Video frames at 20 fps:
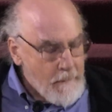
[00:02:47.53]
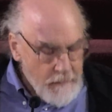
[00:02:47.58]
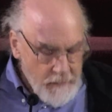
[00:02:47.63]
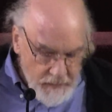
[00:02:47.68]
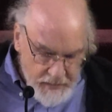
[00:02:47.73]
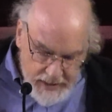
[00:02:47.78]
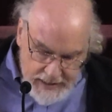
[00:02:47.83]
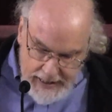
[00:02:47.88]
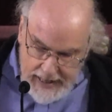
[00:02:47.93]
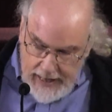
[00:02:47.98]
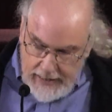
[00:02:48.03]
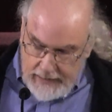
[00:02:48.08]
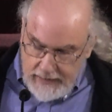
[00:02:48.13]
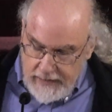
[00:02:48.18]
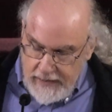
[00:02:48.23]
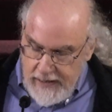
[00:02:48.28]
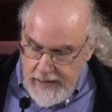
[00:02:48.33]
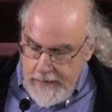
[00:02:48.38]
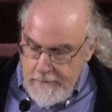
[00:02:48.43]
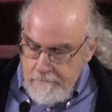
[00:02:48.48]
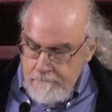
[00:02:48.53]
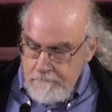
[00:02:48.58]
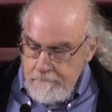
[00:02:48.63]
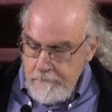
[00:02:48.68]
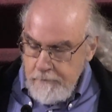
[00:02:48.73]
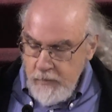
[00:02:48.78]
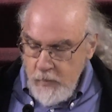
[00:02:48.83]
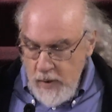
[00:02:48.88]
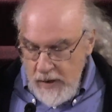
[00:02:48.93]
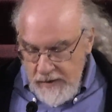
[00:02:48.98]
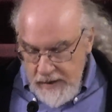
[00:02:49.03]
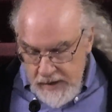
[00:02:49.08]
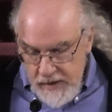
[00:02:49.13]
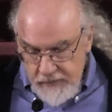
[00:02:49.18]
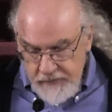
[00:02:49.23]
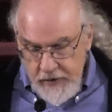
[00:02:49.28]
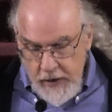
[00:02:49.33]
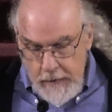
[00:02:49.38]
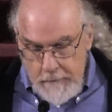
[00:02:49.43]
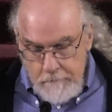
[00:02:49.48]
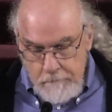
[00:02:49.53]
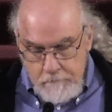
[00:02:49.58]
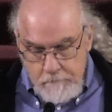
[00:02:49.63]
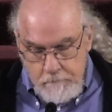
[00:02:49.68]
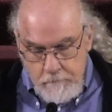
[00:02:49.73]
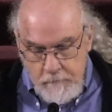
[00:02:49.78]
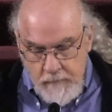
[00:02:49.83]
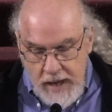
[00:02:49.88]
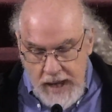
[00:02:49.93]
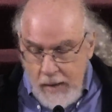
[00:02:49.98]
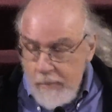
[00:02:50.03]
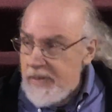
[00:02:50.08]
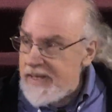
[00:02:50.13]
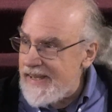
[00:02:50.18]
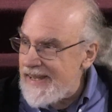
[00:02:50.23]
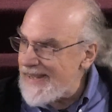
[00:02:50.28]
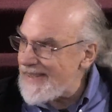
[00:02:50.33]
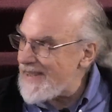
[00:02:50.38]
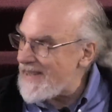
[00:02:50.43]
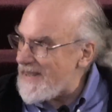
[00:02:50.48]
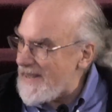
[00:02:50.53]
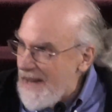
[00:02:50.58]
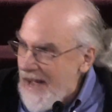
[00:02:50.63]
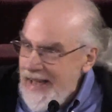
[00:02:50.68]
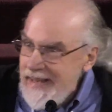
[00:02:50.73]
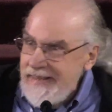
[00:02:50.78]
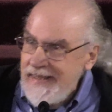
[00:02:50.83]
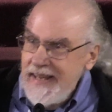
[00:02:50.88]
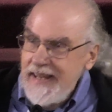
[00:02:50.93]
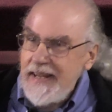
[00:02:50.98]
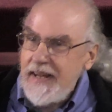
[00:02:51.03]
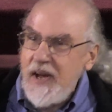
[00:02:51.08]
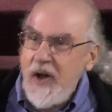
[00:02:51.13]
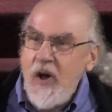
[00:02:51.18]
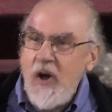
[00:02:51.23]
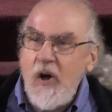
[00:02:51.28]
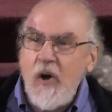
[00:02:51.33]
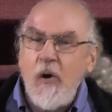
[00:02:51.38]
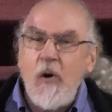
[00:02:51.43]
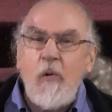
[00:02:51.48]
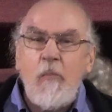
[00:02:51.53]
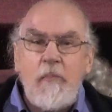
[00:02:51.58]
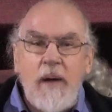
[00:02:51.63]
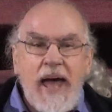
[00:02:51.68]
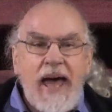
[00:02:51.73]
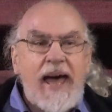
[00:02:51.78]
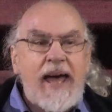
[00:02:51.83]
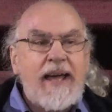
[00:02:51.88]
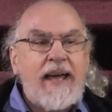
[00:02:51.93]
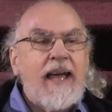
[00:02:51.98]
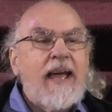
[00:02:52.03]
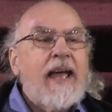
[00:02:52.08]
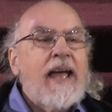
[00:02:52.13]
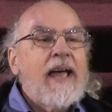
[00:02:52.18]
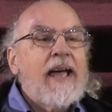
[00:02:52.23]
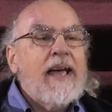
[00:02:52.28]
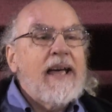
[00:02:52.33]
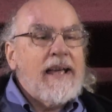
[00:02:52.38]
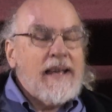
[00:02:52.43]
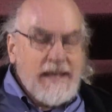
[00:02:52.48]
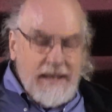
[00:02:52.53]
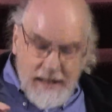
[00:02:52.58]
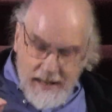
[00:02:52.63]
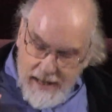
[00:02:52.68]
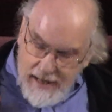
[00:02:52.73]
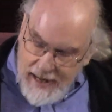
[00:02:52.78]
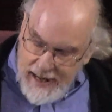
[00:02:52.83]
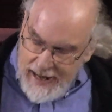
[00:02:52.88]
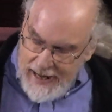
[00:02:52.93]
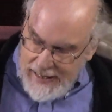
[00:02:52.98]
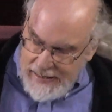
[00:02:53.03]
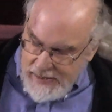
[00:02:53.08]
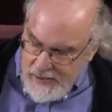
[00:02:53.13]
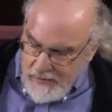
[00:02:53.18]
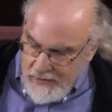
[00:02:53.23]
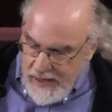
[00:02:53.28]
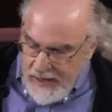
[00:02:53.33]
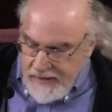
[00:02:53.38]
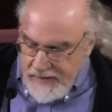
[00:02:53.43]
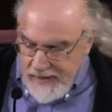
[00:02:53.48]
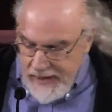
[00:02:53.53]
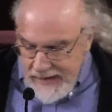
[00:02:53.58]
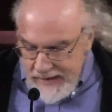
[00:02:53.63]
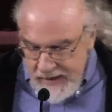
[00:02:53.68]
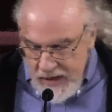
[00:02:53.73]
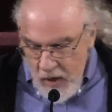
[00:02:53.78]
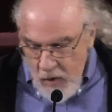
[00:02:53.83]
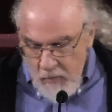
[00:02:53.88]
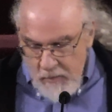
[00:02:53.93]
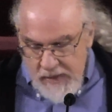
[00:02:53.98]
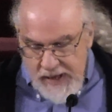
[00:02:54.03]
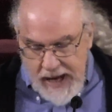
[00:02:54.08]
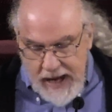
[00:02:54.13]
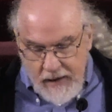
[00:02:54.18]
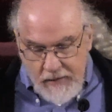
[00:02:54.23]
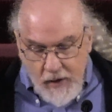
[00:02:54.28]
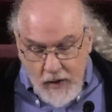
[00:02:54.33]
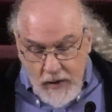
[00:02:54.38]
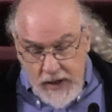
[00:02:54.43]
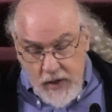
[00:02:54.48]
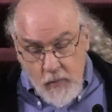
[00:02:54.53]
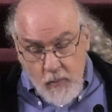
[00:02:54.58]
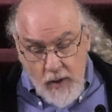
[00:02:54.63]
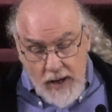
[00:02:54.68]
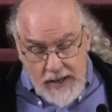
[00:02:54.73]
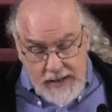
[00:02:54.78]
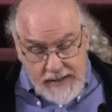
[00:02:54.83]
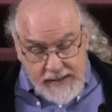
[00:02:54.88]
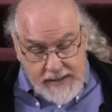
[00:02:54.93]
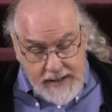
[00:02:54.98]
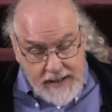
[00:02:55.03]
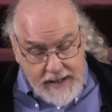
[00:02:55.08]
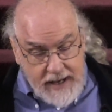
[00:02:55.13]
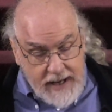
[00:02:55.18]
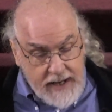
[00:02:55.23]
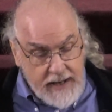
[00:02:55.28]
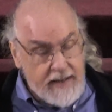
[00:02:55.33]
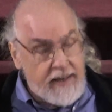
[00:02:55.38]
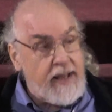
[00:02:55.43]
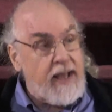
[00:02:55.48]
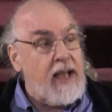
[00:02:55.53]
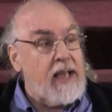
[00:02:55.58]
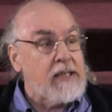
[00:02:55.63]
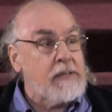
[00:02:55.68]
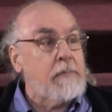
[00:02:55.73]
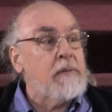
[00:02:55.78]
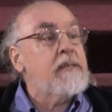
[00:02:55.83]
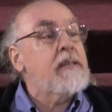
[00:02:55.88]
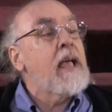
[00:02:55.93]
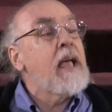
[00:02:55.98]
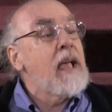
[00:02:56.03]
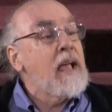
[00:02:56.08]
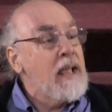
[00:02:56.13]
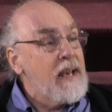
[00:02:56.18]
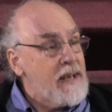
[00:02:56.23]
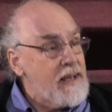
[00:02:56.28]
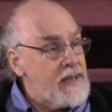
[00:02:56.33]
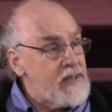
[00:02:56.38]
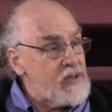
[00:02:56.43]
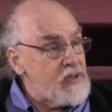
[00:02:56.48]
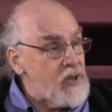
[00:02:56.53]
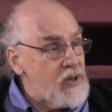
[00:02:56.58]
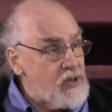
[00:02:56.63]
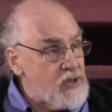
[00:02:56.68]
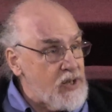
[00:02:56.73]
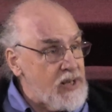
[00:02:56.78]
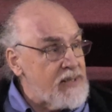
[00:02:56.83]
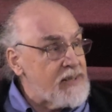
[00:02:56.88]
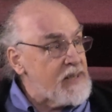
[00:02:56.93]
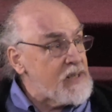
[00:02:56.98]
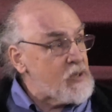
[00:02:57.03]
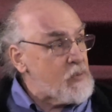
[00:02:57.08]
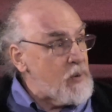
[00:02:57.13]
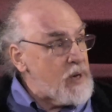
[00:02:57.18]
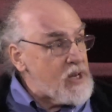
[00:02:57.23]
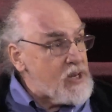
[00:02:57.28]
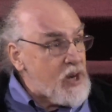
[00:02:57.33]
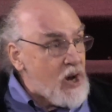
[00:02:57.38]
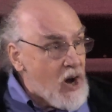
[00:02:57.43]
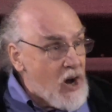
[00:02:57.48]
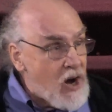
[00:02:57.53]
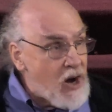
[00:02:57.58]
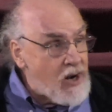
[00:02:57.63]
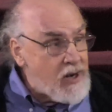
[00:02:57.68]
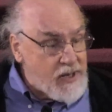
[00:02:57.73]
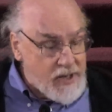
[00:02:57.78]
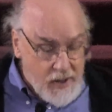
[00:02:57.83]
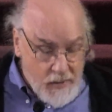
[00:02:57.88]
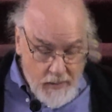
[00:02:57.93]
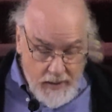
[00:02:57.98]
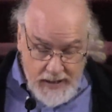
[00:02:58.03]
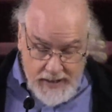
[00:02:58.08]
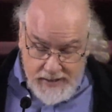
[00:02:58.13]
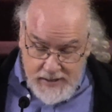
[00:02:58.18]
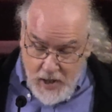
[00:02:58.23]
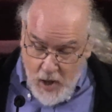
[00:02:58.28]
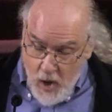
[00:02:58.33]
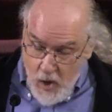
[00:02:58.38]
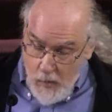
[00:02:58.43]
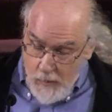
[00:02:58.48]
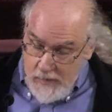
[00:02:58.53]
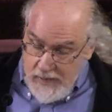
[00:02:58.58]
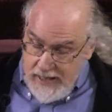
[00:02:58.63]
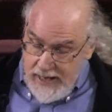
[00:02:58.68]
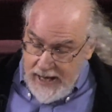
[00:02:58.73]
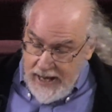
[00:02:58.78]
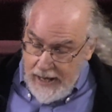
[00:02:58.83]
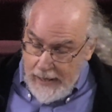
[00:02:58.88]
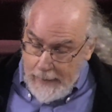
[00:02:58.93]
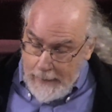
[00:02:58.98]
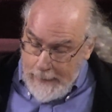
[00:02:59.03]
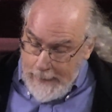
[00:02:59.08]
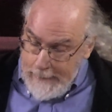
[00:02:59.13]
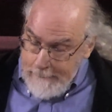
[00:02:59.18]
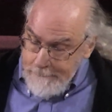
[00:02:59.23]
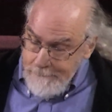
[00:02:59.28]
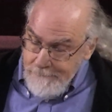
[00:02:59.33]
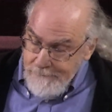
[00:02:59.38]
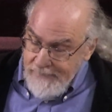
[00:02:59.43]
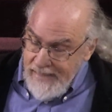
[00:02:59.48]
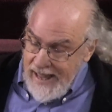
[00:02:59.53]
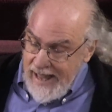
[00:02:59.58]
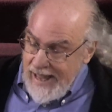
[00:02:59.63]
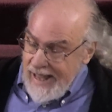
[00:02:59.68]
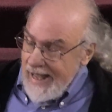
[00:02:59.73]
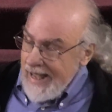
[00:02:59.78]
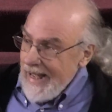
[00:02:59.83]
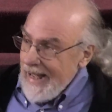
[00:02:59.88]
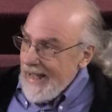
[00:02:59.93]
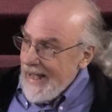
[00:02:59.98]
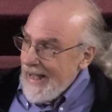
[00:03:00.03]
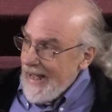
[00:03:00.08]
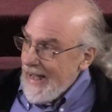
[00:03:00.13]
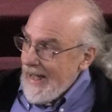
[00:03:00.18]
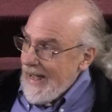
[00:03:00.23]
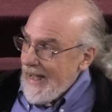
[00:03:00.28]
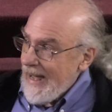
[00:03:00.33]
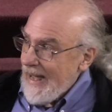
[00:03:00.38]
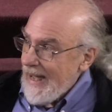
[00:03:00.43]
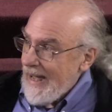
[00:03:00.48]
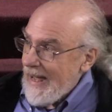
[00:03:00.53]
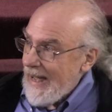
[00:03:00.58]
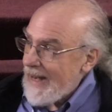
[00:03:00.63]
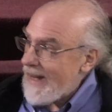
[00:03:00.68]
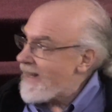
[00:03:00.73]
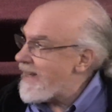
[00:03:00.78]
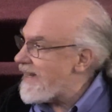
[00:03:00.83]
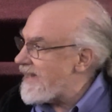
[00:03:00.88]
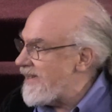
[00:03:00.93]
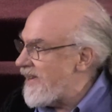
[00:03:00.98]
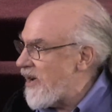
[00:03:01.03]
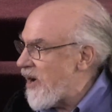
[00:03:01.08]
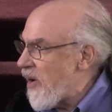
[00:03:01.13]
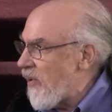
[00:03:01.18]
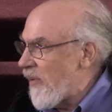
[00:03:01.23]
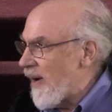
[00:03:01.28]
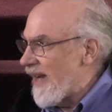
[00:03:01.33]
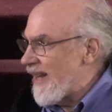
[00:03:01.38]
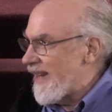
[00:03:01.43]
to Galilee, where he's from. But Jesus doesn't go back to Nazareth, his hometown. Only once in any of the Gospels does Jesus return to his hometown. And it doesn't go well,